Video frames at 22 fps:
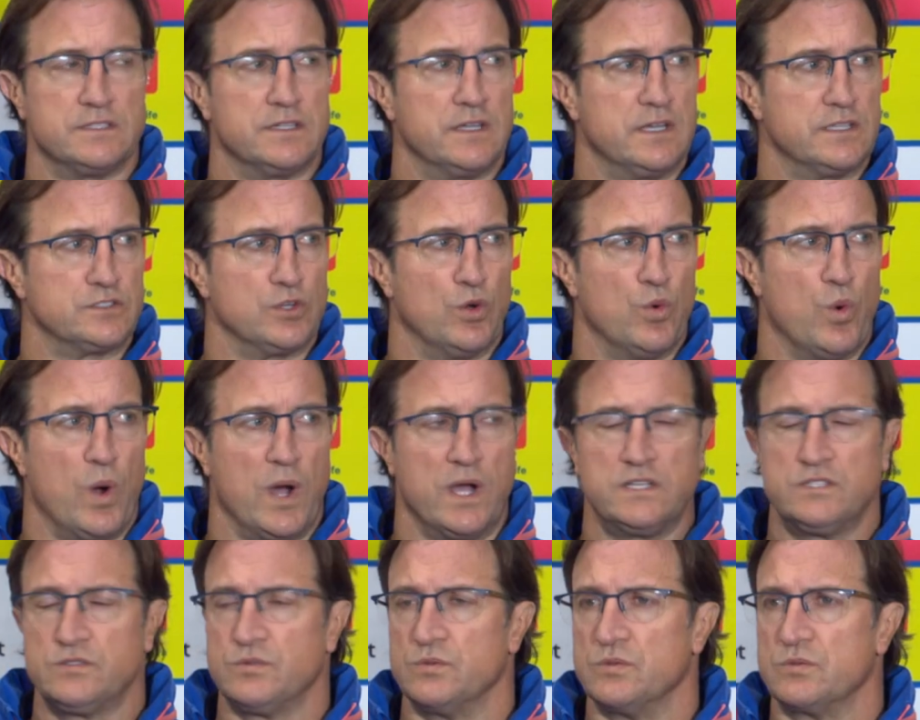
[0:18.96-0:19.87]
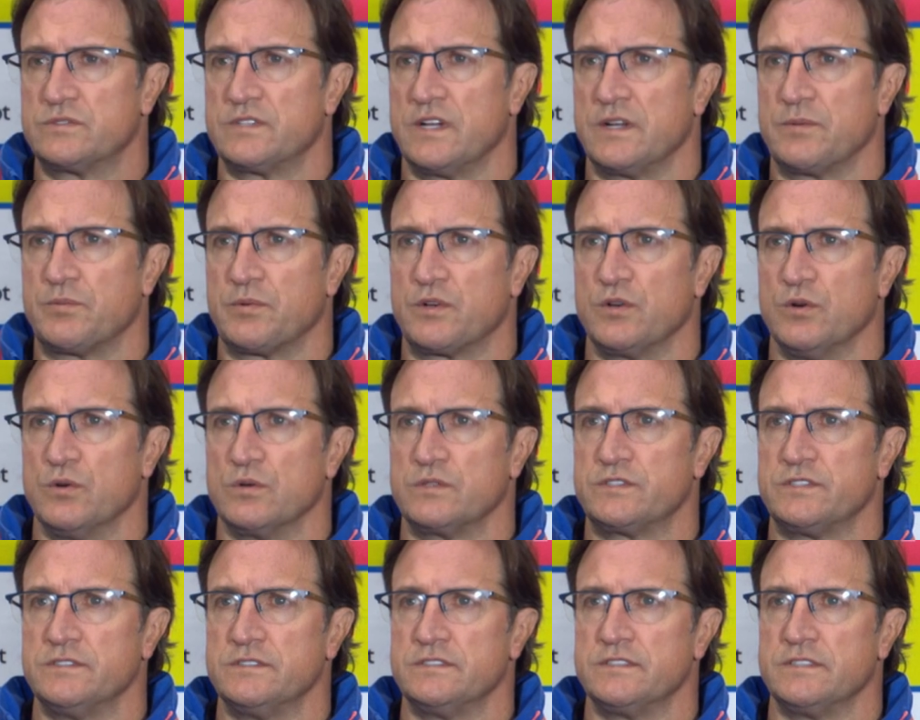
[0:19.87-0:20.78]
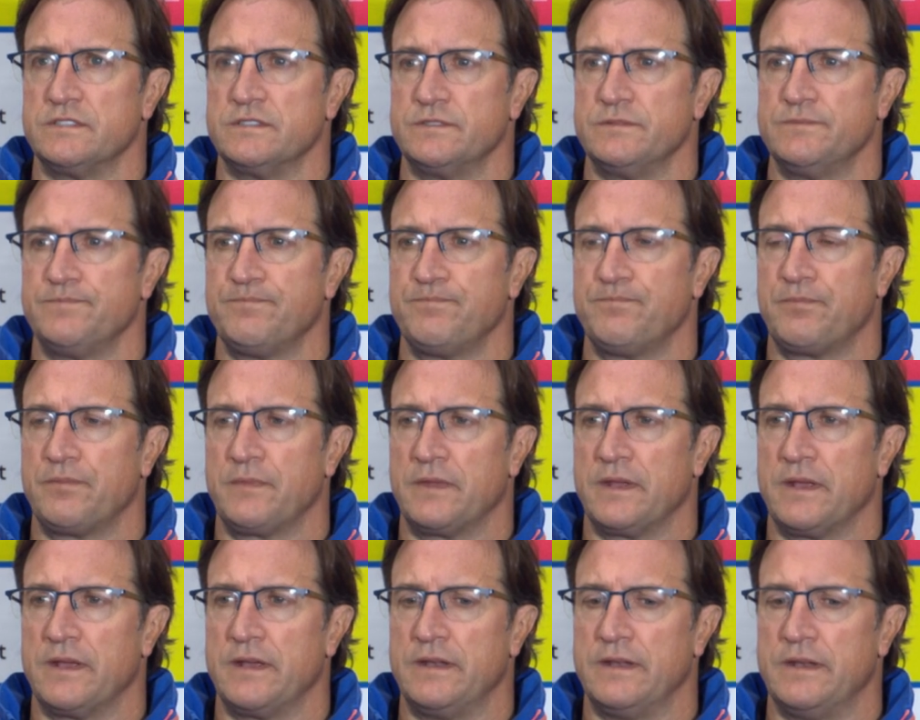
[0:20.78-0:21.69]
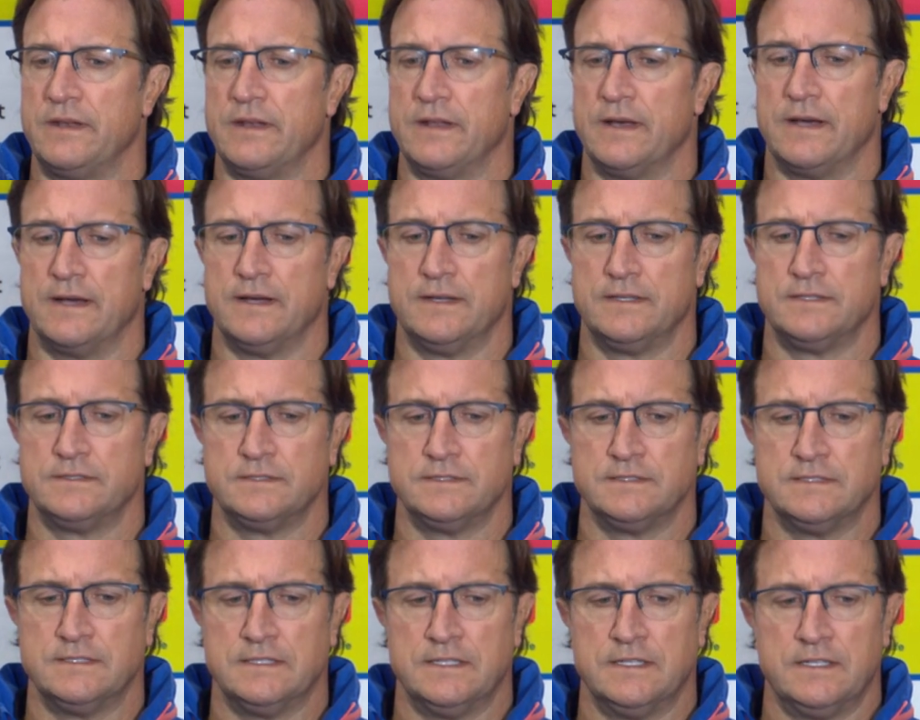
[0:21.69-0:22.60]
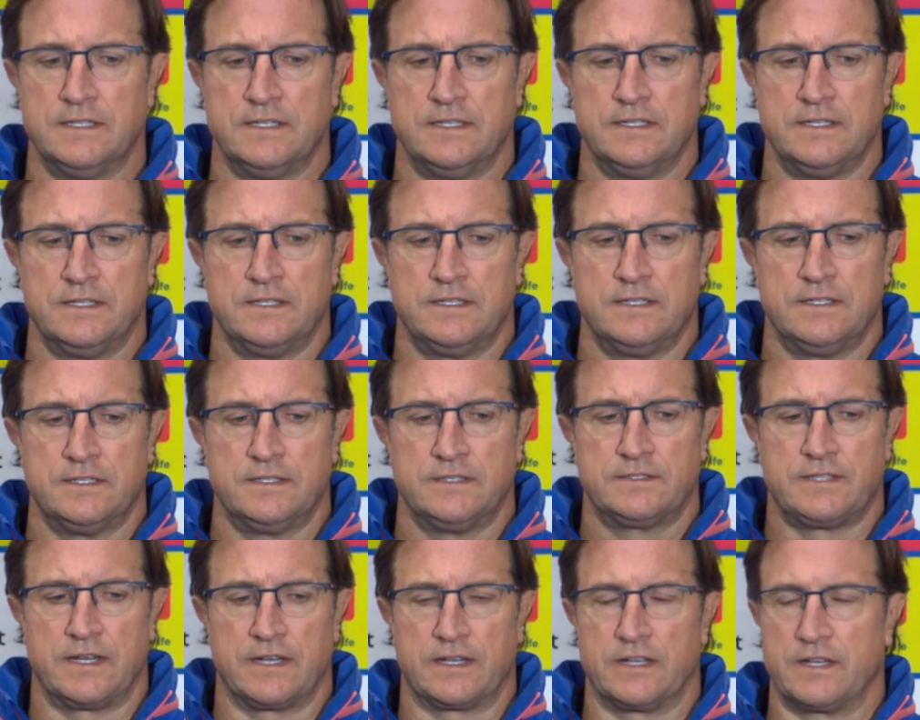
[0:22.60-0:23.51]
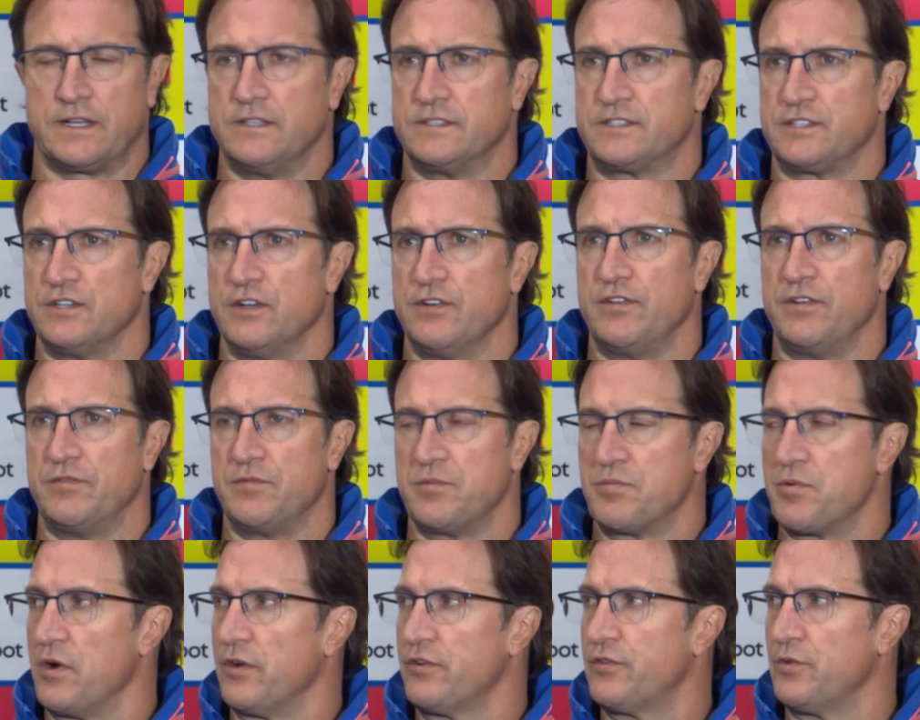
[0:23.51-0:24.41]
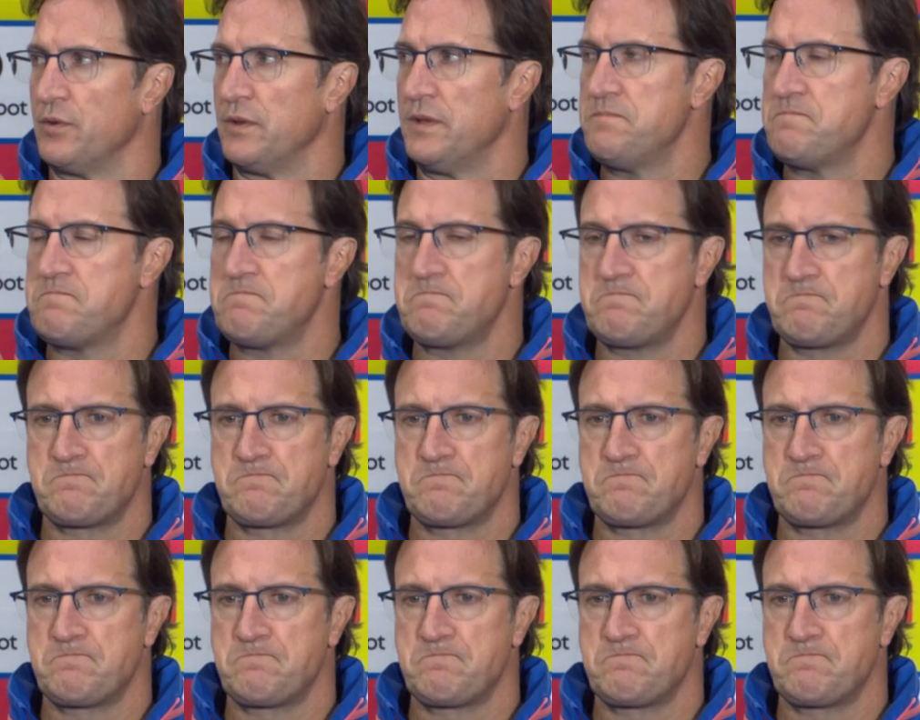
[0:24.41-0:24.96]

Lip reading: as always, we'll take precautions and take a conservative approach with him.